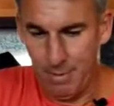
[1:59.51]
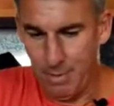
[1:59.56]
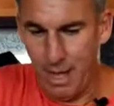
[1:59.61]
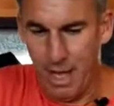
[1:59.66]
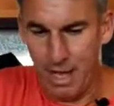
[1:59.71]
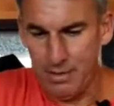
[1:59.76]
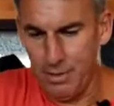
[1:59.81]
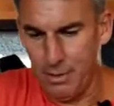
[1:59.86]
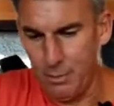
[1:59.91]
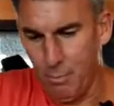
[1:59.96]

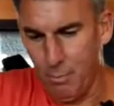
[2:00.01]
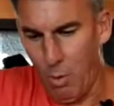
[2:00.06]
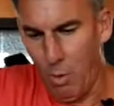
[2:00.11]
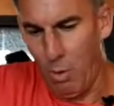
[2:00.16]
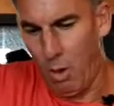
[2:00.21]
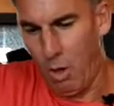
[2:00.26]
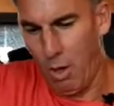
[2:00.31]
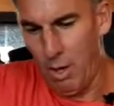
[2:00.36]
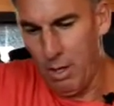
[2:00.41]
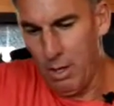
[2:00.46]
less is
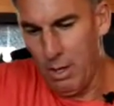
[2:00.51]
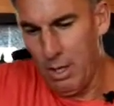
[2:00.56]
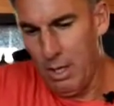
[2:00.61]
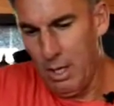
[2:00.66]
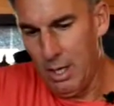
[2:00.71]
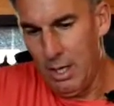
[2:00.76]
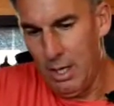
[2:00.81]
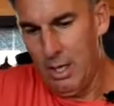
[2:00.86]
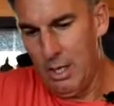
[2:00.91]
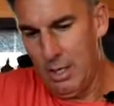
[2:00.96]
more.
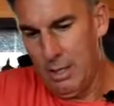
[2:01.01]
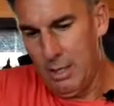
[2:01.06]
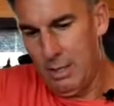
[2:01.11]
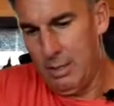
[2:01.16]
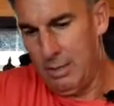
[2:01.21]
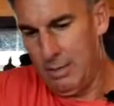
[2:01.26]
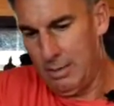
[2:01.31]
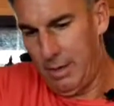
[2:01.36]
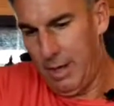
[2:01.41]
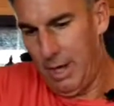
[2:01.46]

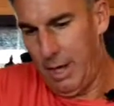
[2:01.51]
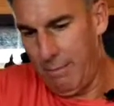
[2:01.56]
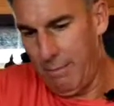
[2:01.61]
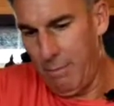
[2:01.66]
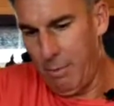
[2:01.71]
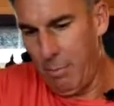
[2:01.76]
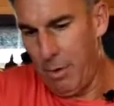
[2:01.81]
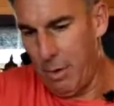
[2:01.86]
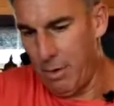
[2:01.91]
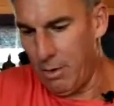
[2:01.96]
Okay,
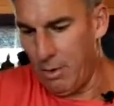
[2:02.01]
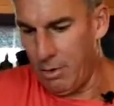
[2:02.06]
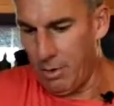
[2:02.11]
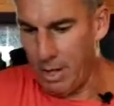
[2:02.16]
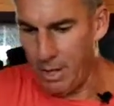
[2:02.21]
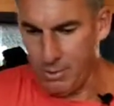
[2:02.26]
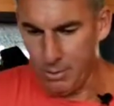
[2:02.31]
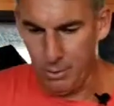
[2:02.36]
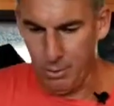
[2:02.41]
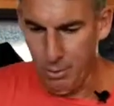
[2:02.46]
if you're putting all
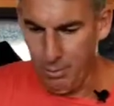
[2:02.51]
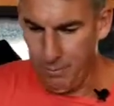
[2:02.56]
kinds of